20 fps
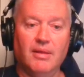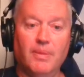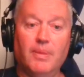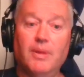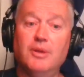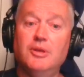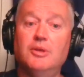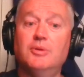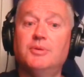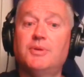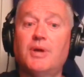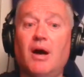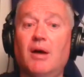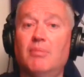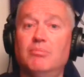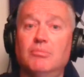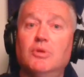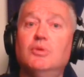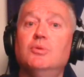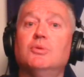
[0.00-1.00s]
The Utah
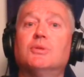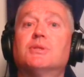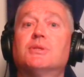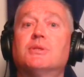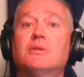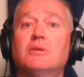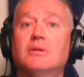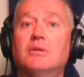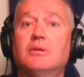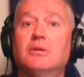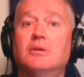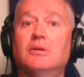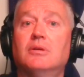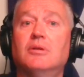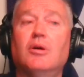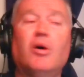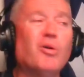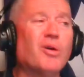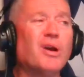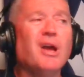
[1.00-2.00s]
Moose.
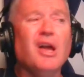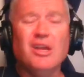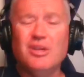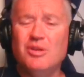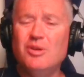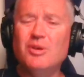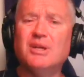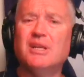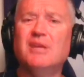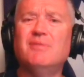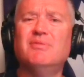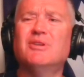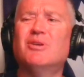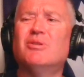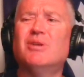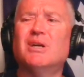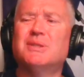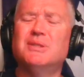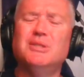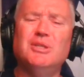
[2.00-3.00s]
Or you could even
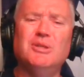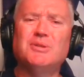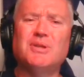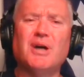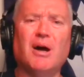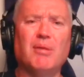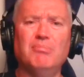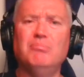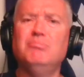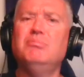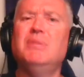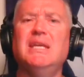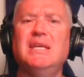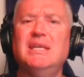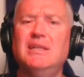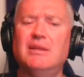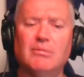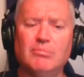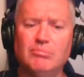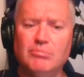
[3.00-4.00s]
go like the Utah
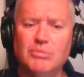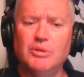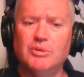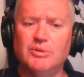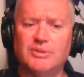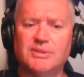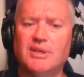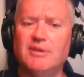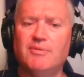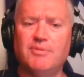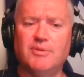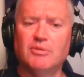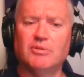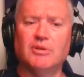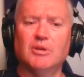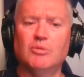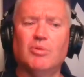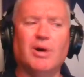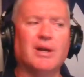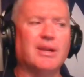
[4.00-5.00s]
Mean Moose if you
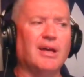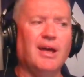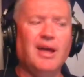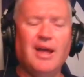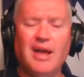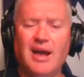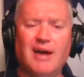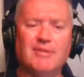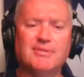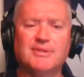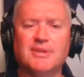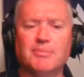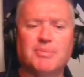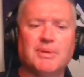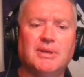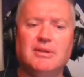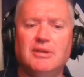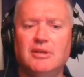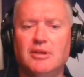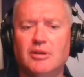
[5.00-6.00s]
really want to have
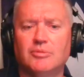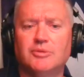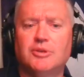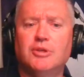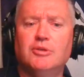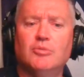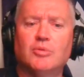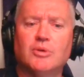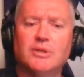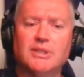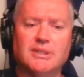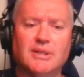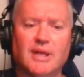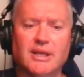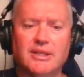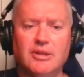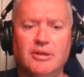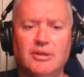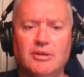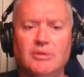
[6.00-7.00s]
something, you know, two-worded
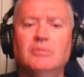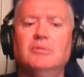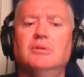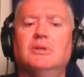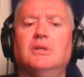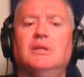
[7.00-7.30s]
like you do.